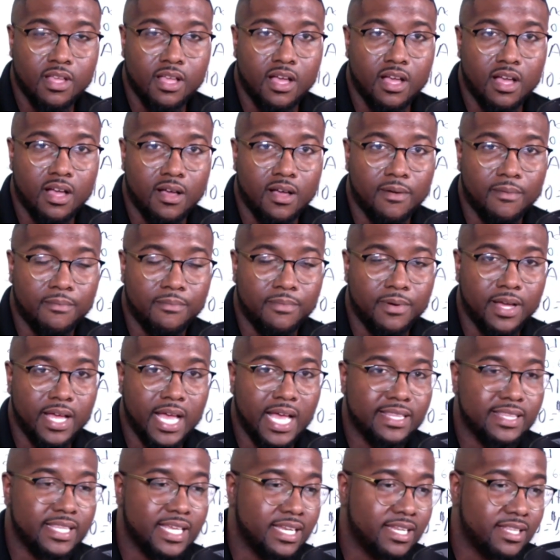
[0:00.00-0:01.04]
But
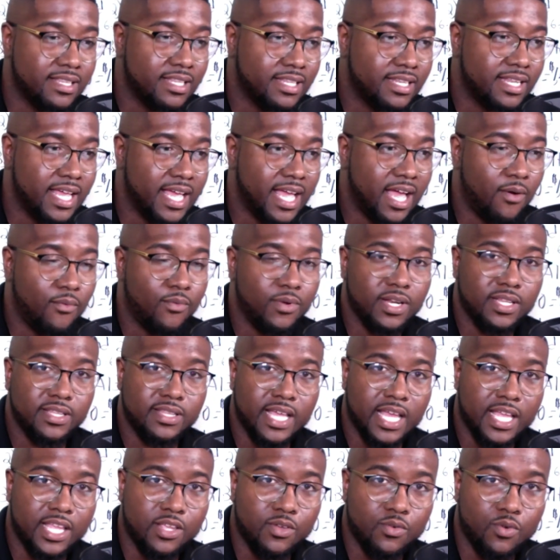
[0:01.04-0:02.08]
at the end of the day, I want to
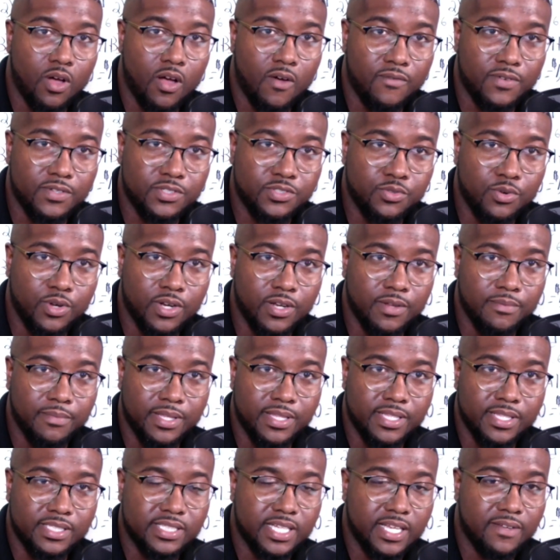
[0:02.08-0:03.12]
thank you all for joining
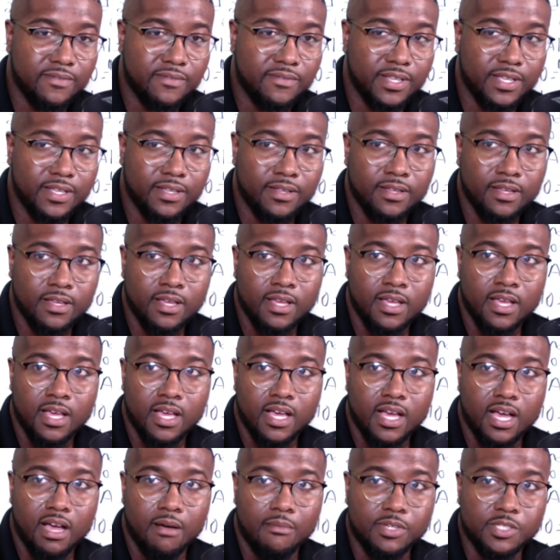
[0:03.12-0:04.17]
me this evening.
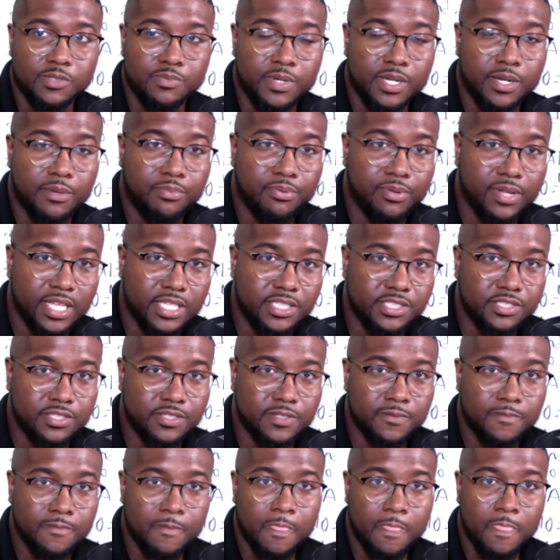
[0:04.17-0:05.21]
It's been a
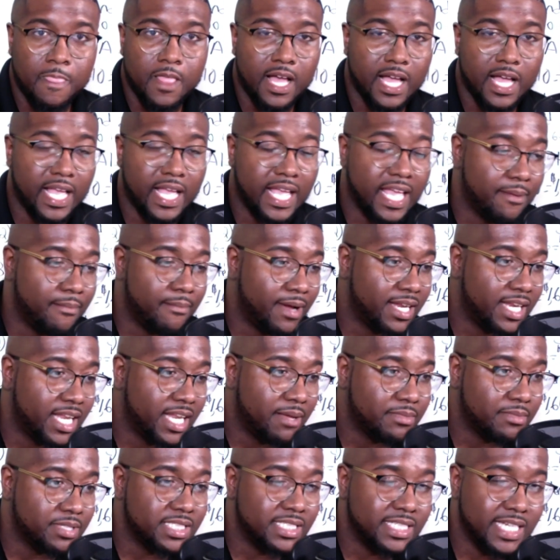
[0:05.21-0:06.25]
pleasure. Again, my
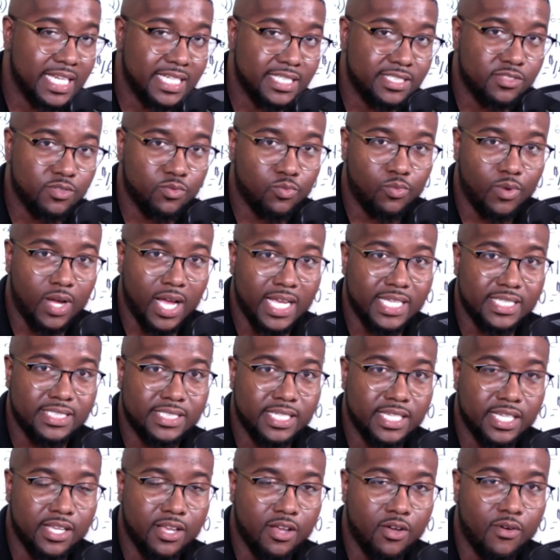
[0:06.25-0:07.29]
name is Jason White,
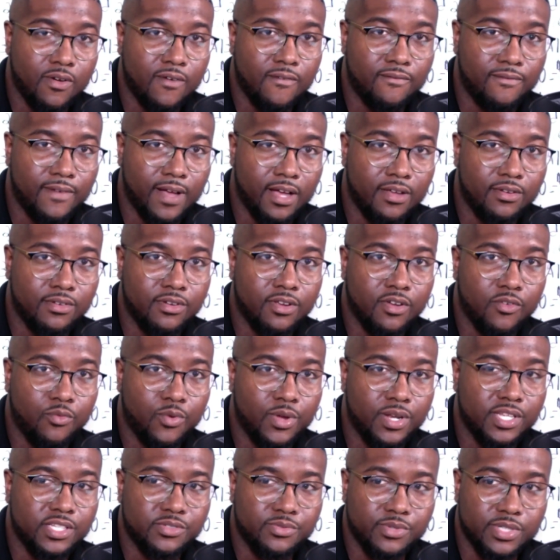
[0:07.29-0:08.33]
CEO and founder of
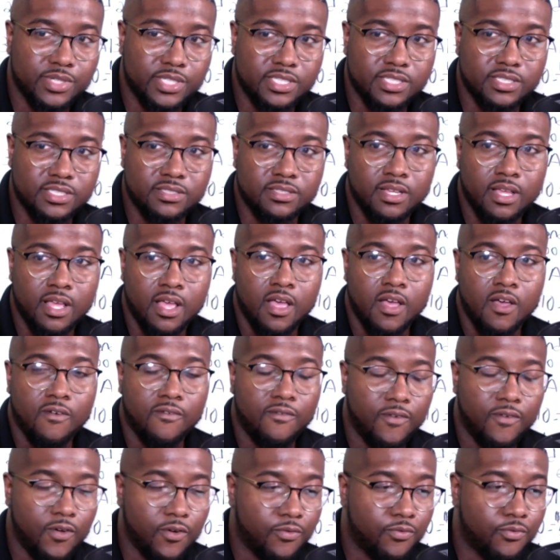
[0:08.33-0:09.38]
Witness Riches.
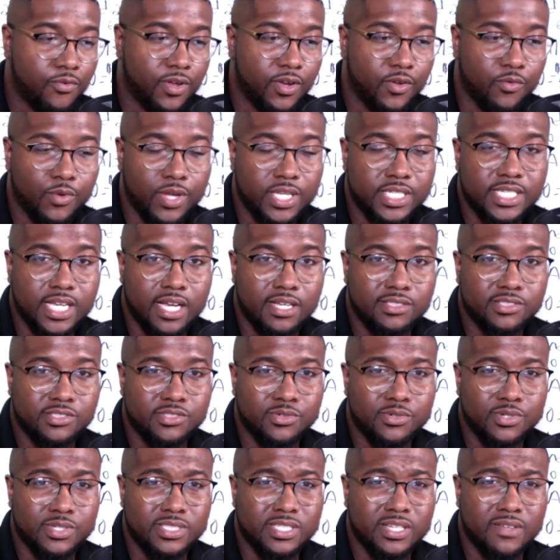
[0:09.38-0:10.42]
Feel free to reach out
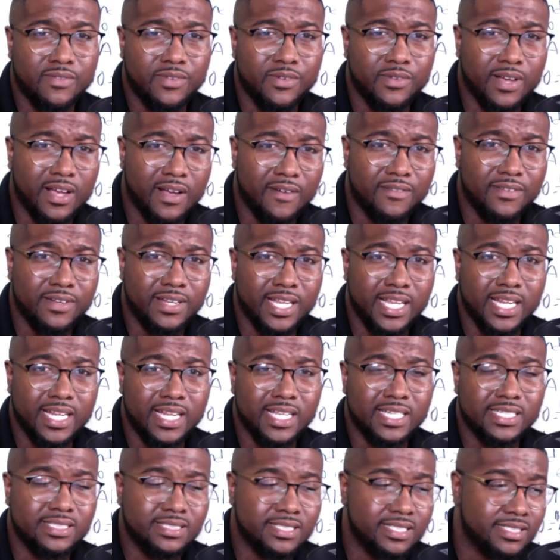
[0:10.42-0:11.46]
to us if you ever
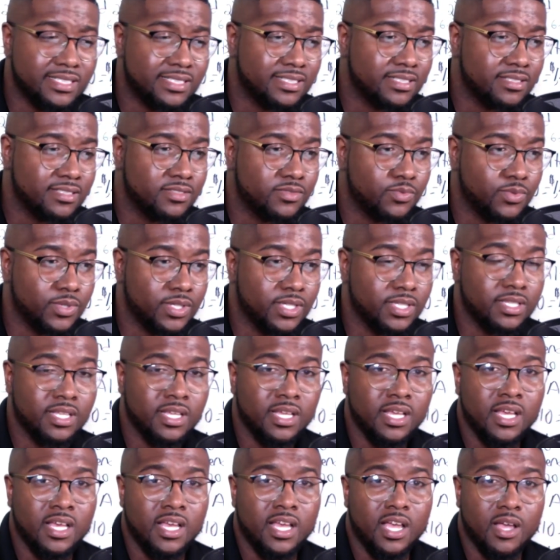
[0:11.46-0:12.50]
need assistance with
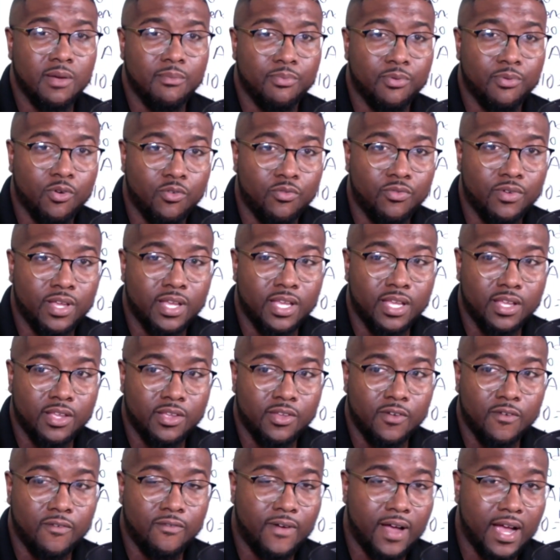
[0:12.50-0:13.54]

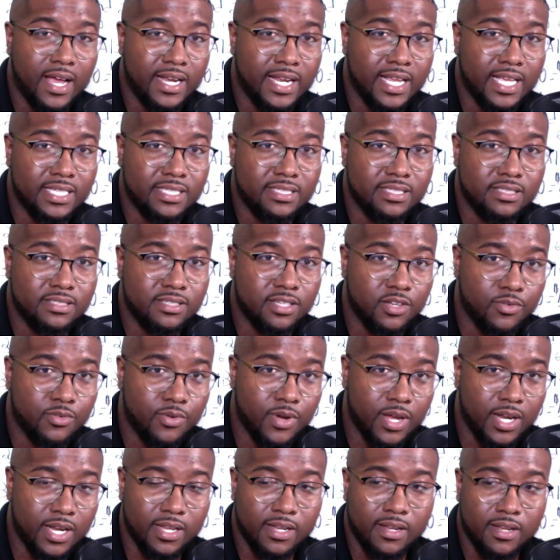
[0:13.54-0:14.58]
improving your finances and
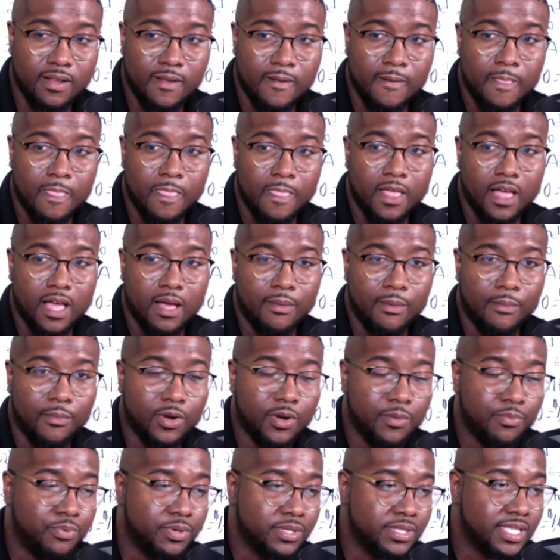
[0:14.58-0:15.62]
credit. I'm
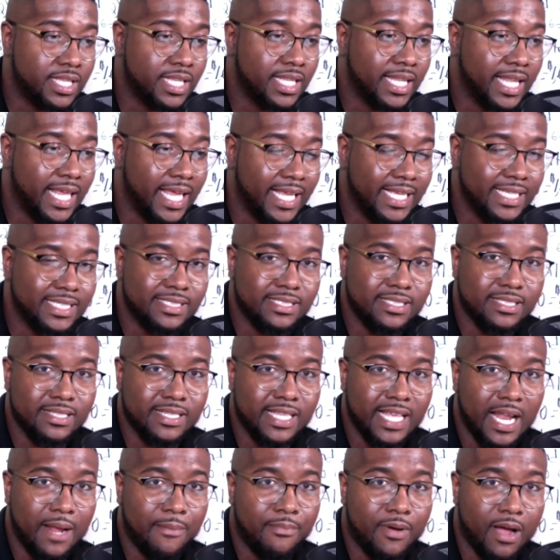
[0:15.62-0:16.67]
going to put the links
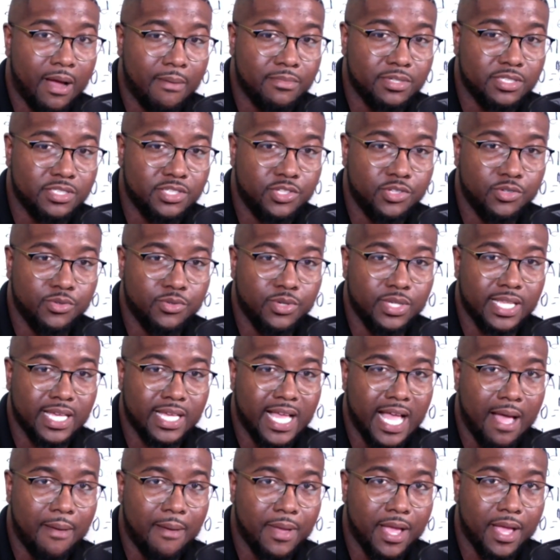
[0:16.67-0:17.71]
that I promised you in the
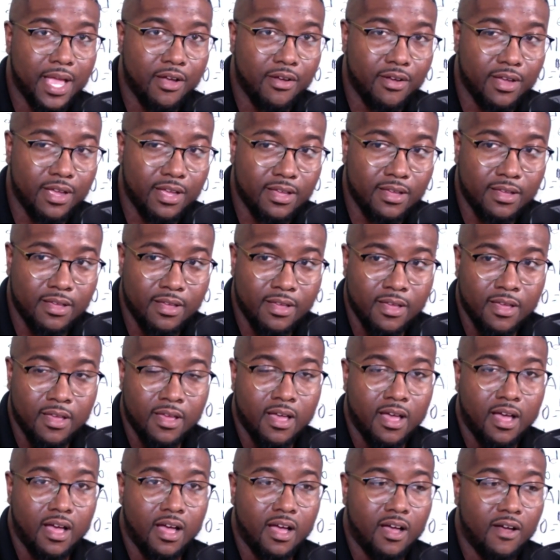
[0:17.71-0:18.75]
comment area
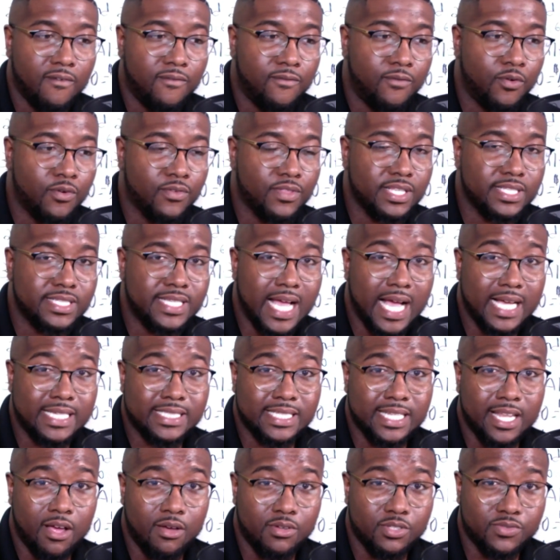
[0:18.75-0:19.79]
for the
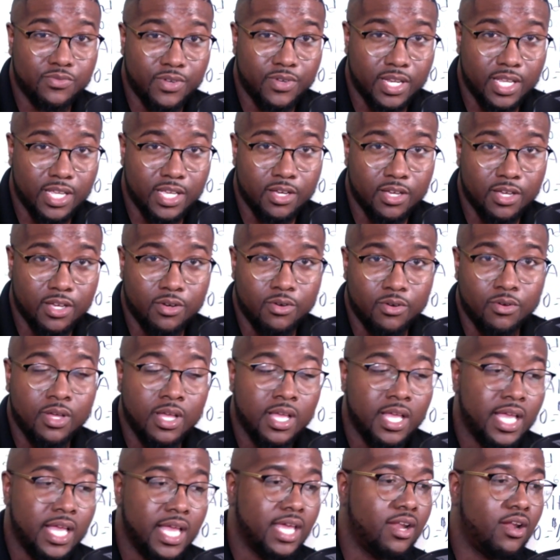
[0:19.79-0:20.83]
tax allowance video,
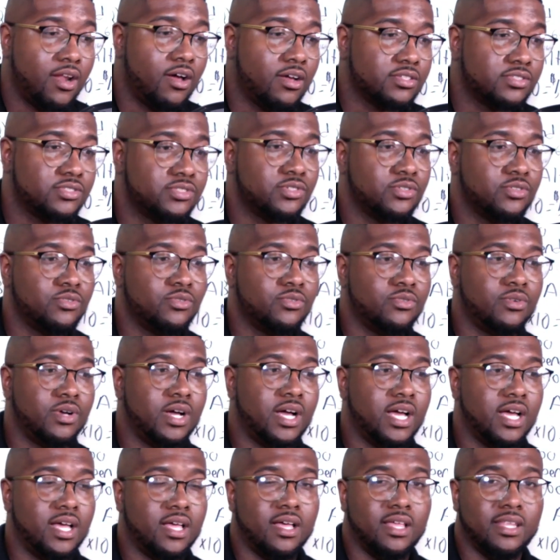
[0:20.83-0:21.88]
and also
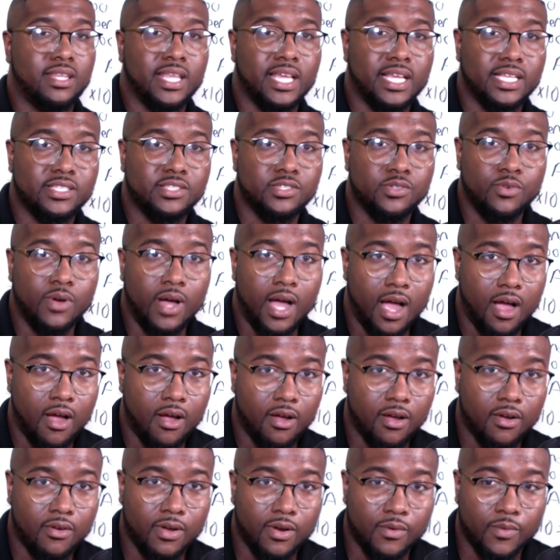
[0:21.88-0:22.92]
a link to
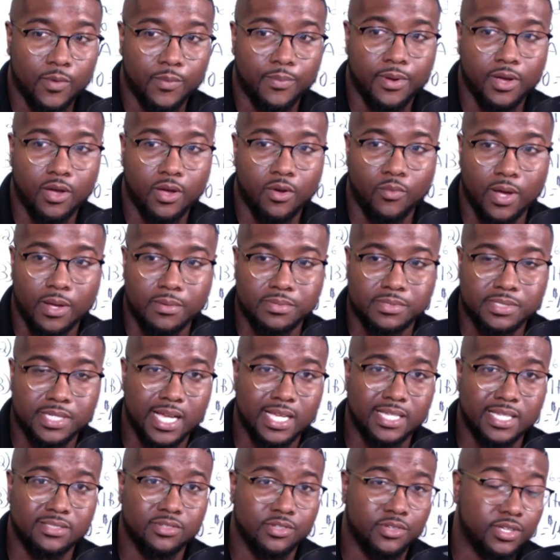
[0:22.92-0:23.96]
our credit repair
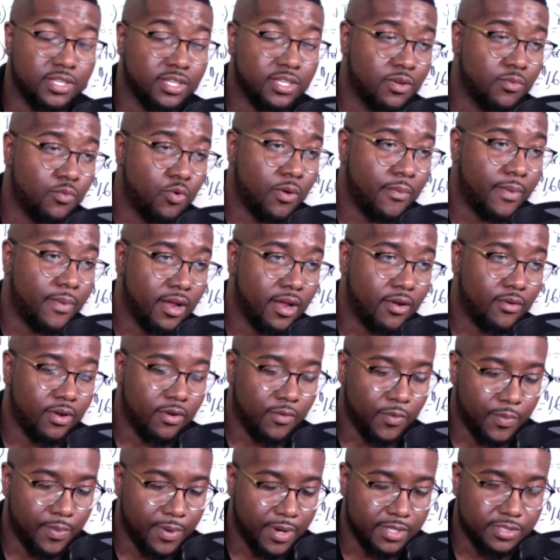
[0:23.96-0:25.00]
website so you can learn more credit
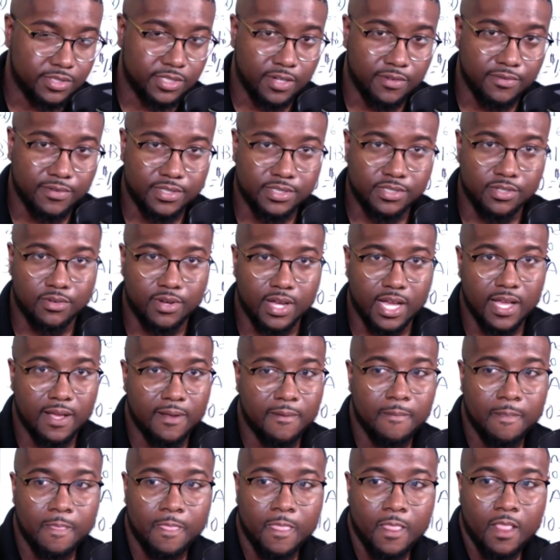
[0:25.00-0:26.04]
repair service, okay?
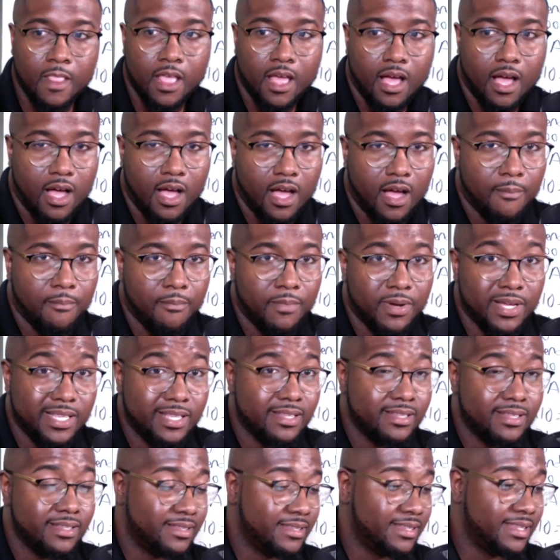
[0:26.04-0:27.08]

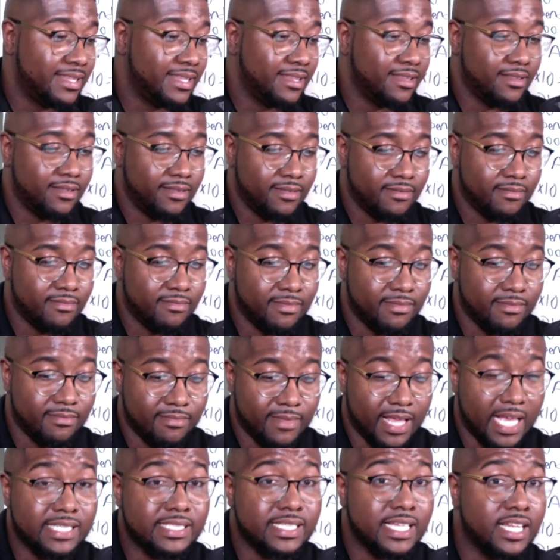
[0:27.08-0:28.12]
But
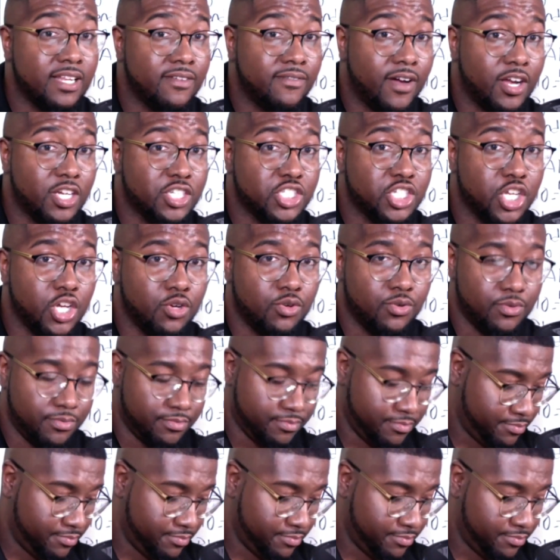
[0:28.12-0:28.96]
that's the end of our show.